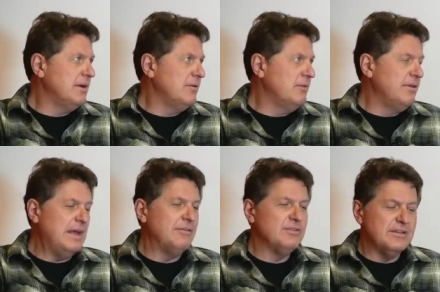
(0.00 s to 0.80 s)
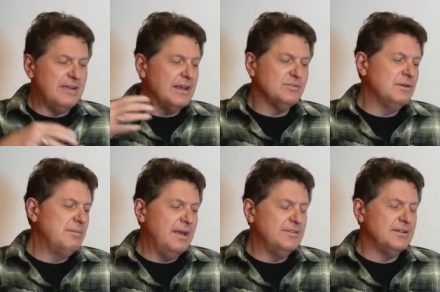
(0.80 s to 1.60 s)
Mm-hmm. With, after the tax
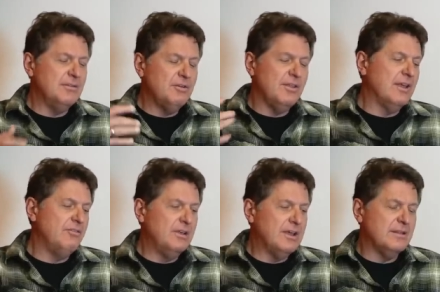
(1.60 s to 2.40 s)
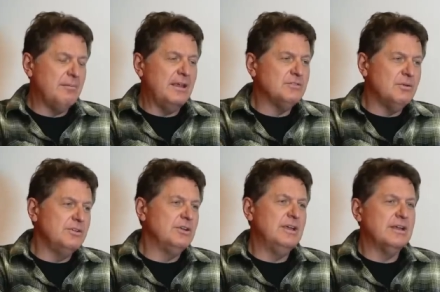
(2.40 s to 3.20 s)
rebates and everything, if you get the base
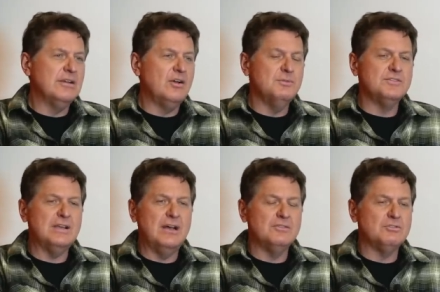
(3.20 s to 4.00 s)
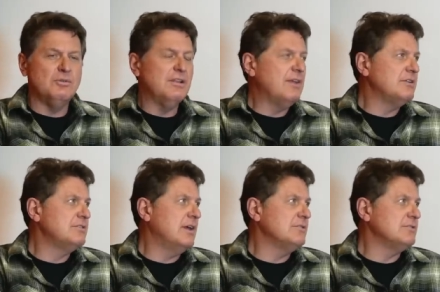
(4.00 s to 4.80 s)
one, you can get almost down to twenty
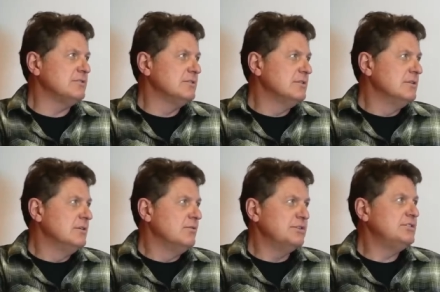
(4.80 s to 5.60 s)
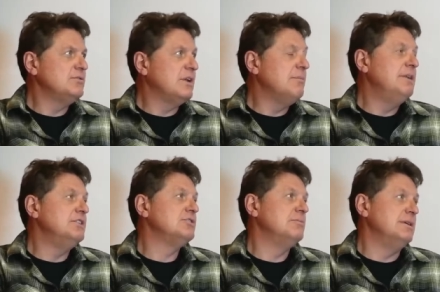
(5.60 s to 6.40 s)
thousand dollars. Yeah, yeah, which, which is what a
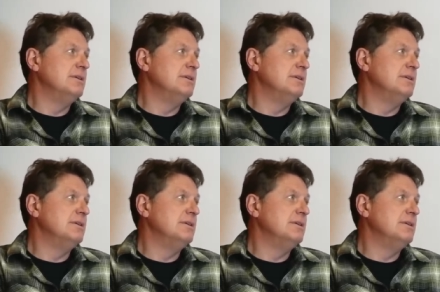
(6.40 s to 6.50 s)
Mini should be.